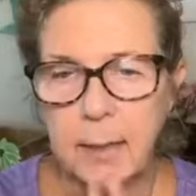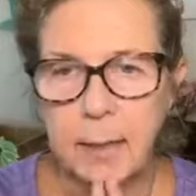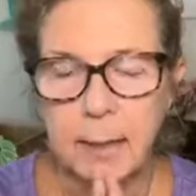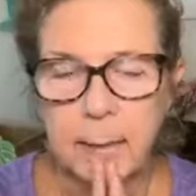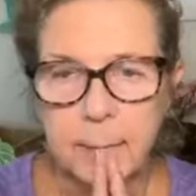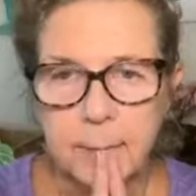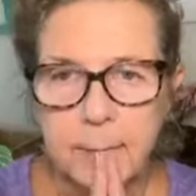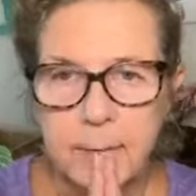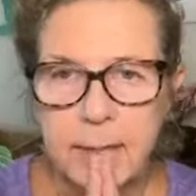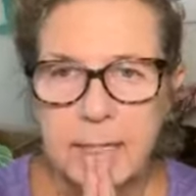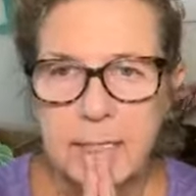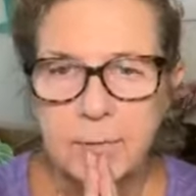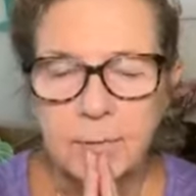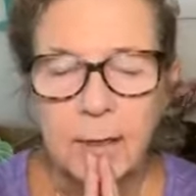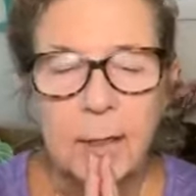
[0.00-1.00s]
Um,
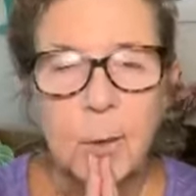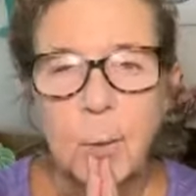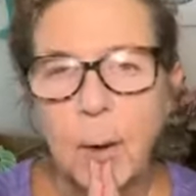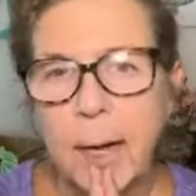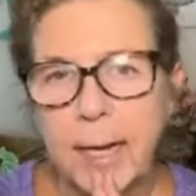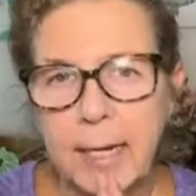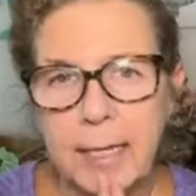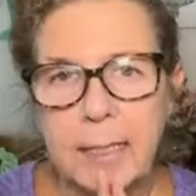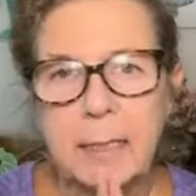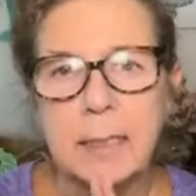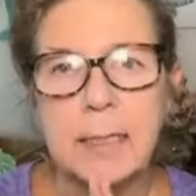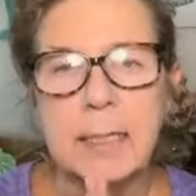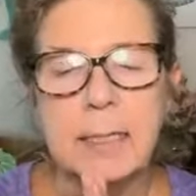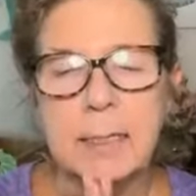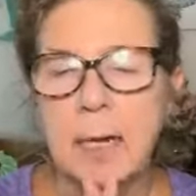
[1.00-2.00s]
he's very
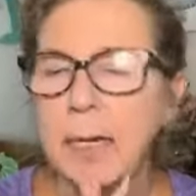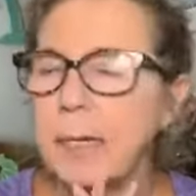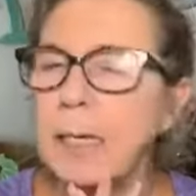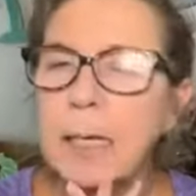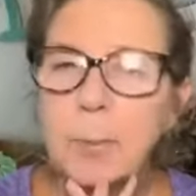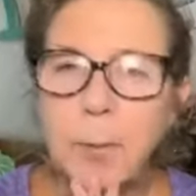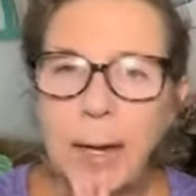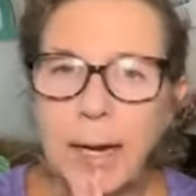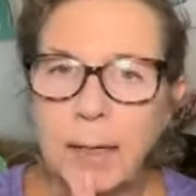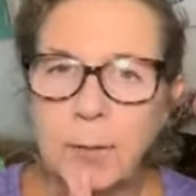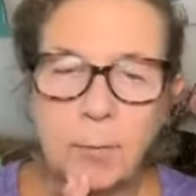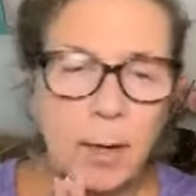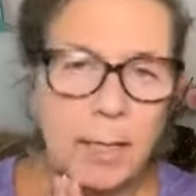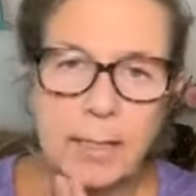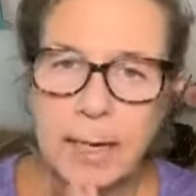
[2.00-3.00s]
quiet. He's not in any
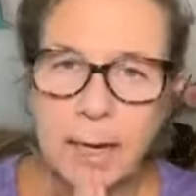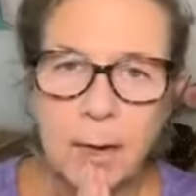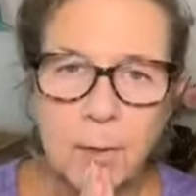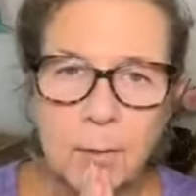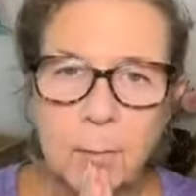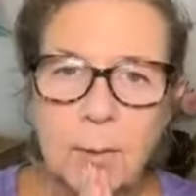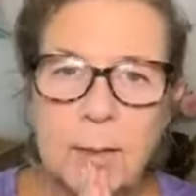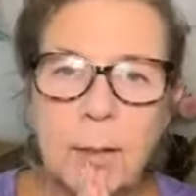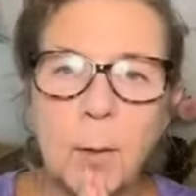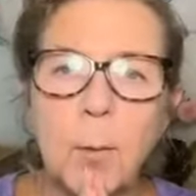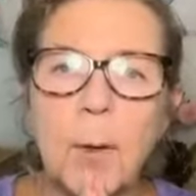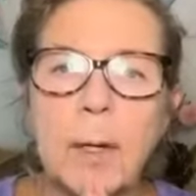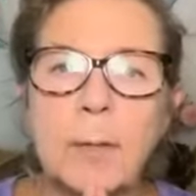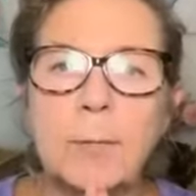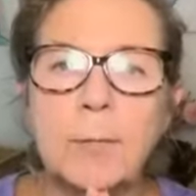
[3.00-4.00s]
pain right now that we
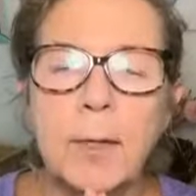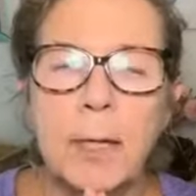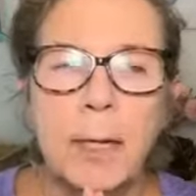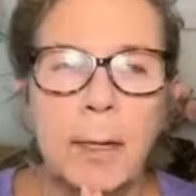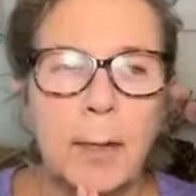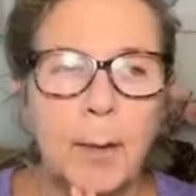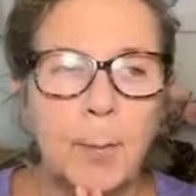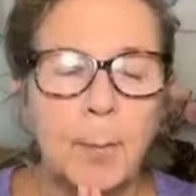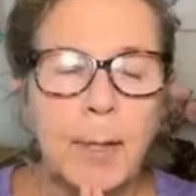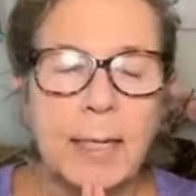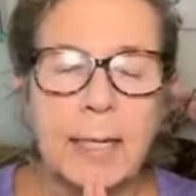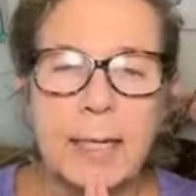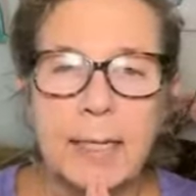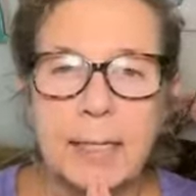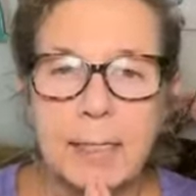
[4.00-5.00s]
know of,
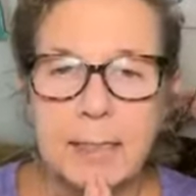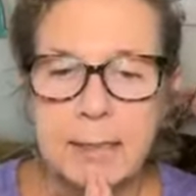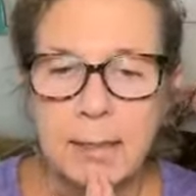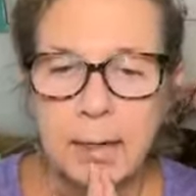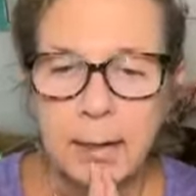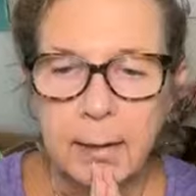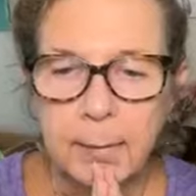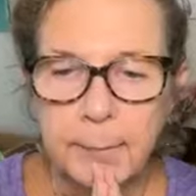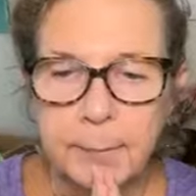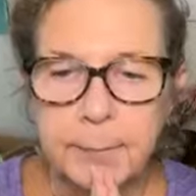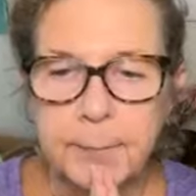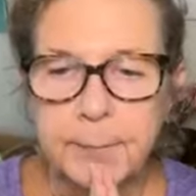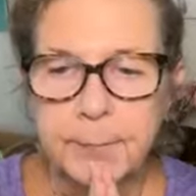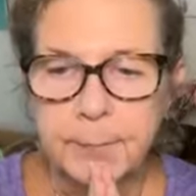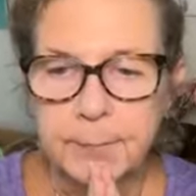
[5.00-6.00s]
but he is
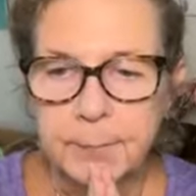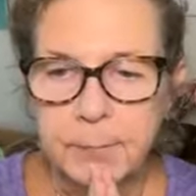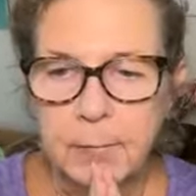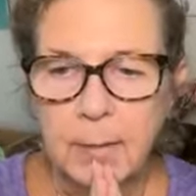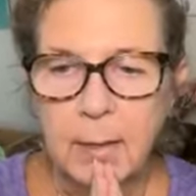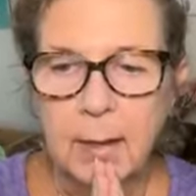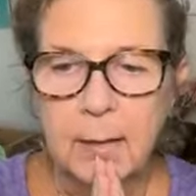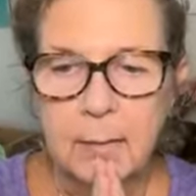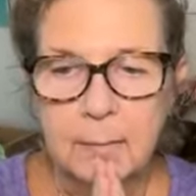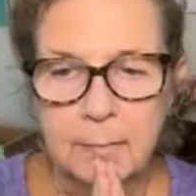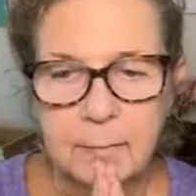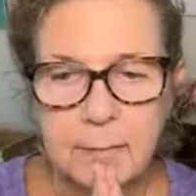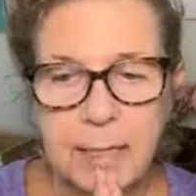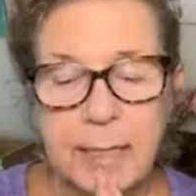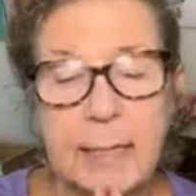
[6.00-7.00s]
um,
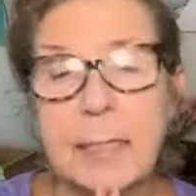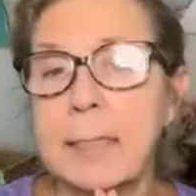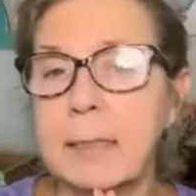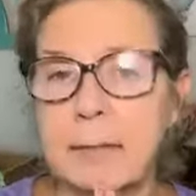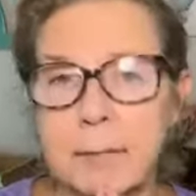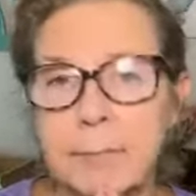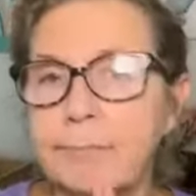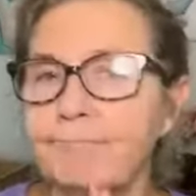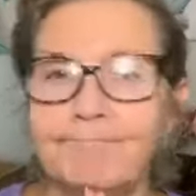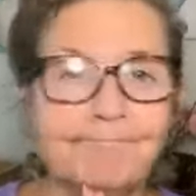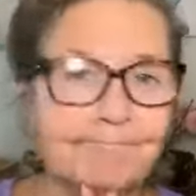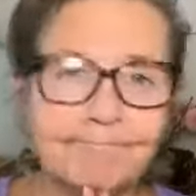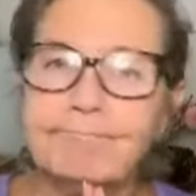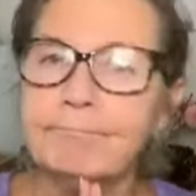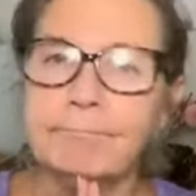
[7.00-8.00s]
he is
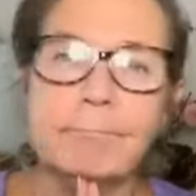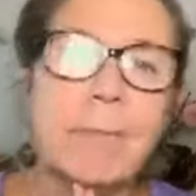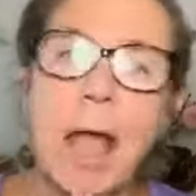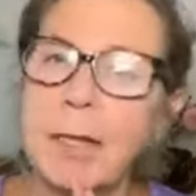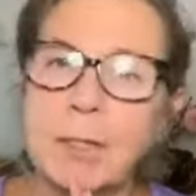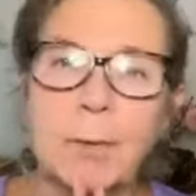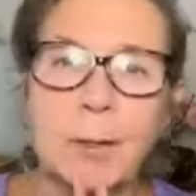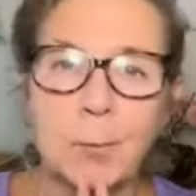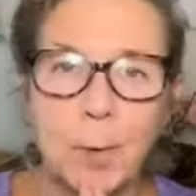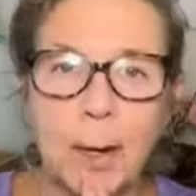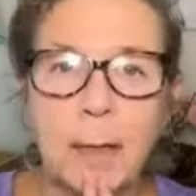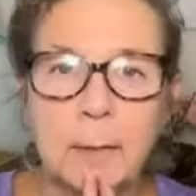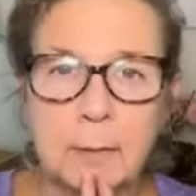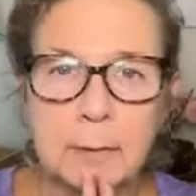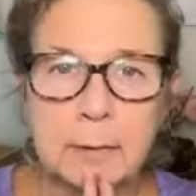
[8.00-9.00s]
not doing
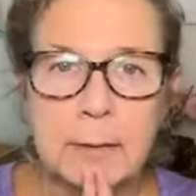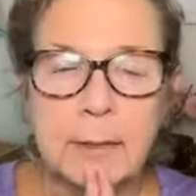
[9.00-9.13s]
well.